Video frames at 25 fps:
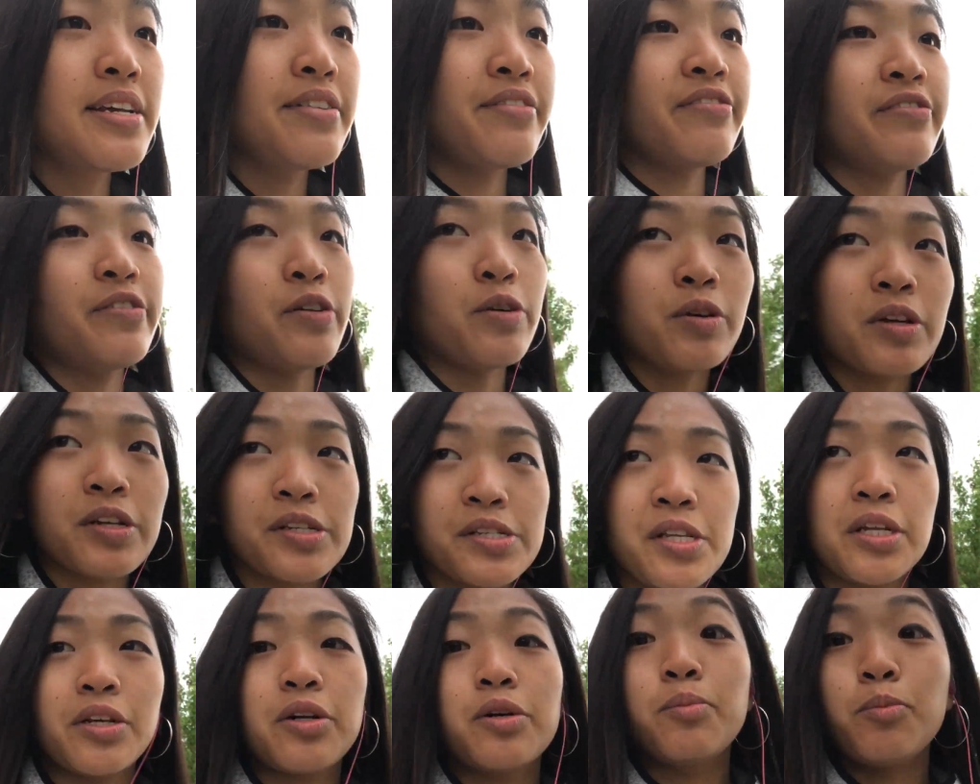and
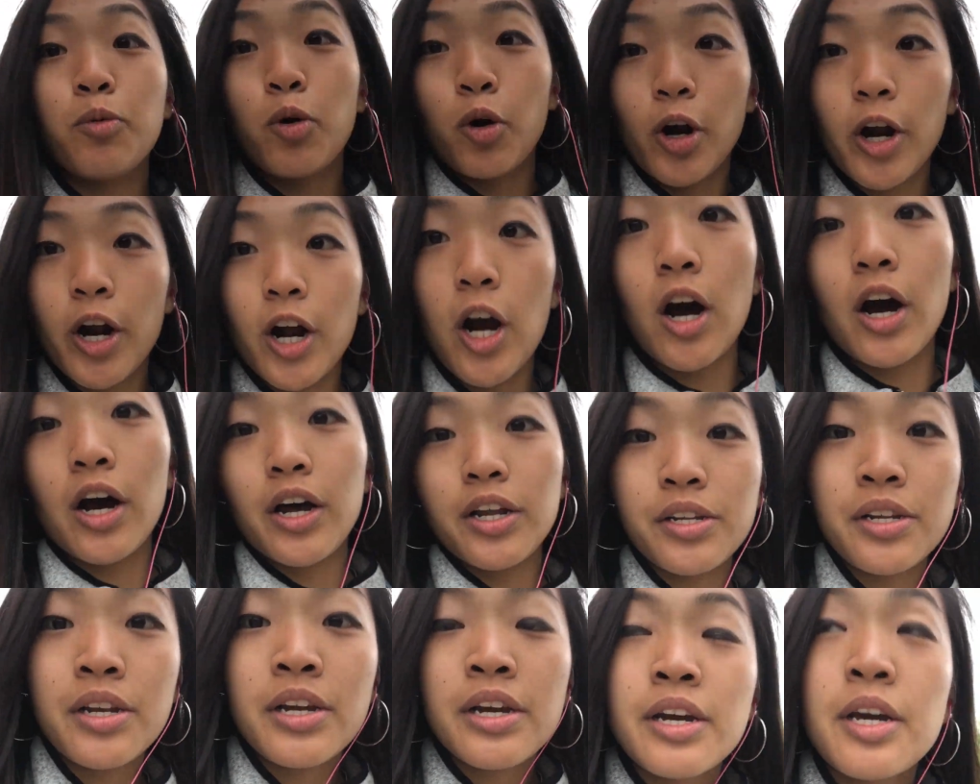focus a little more
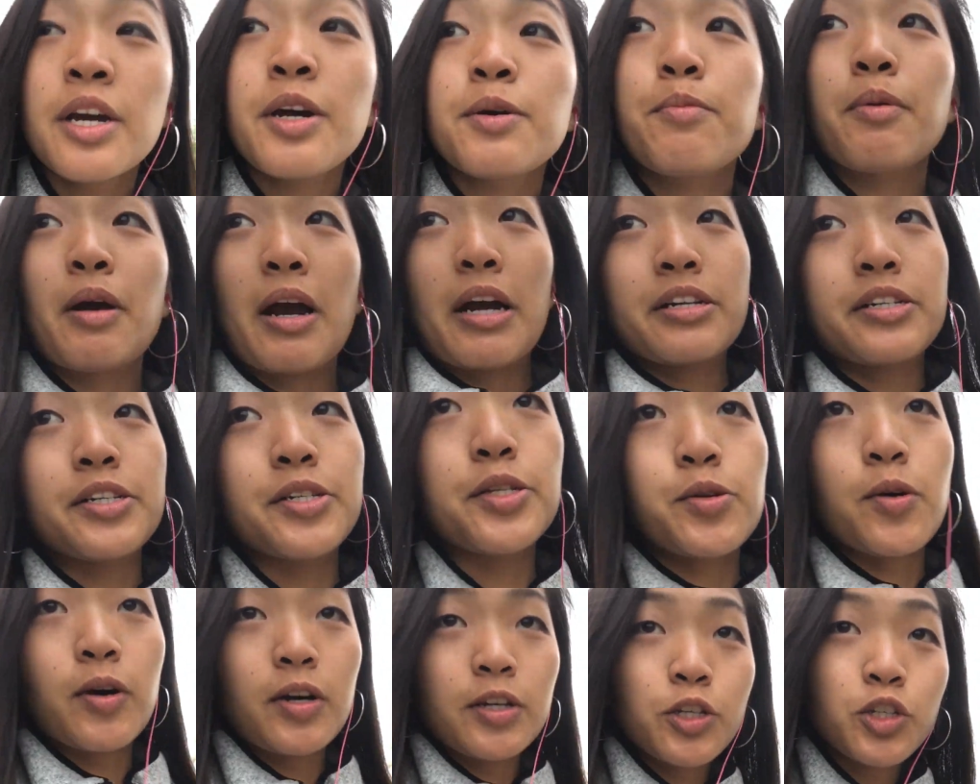on
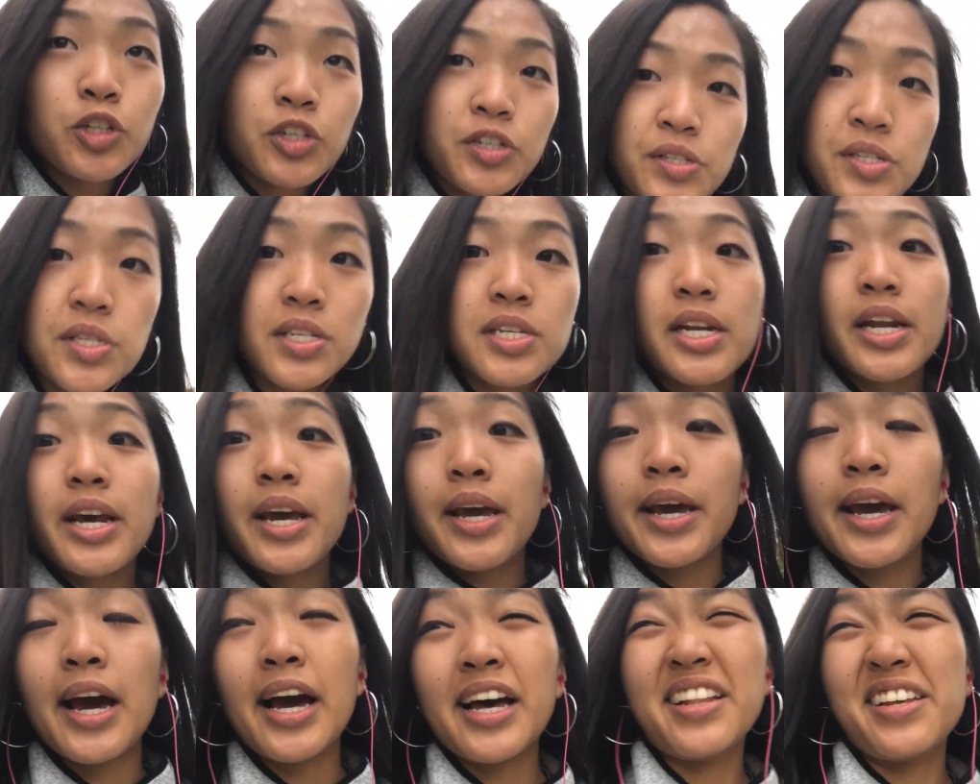practice questions
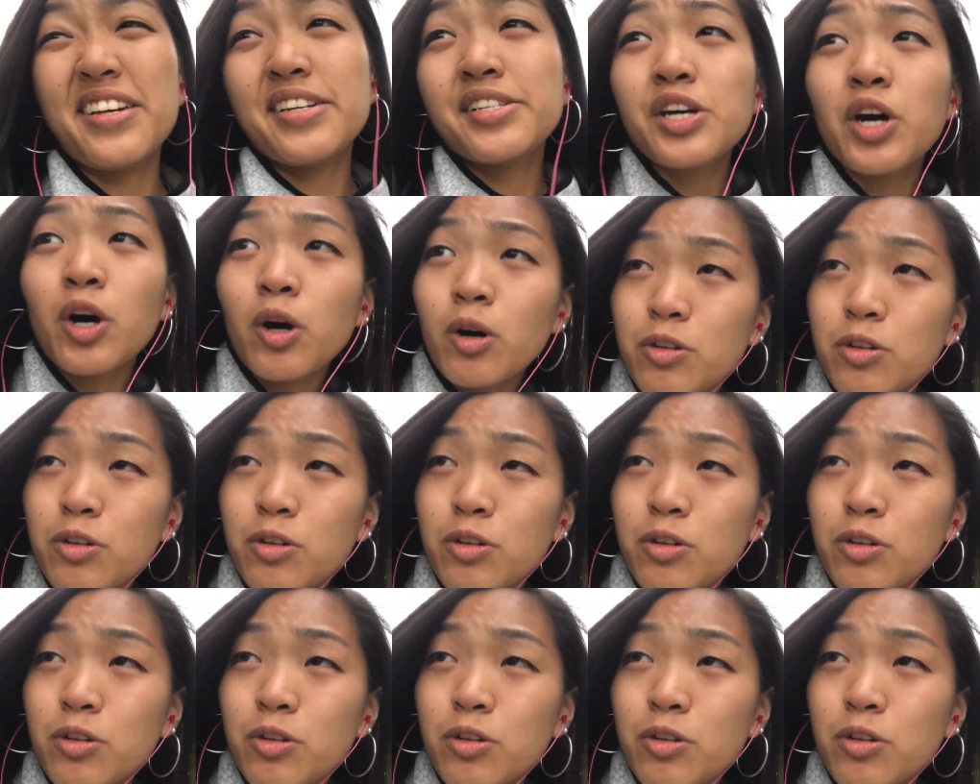today. I like to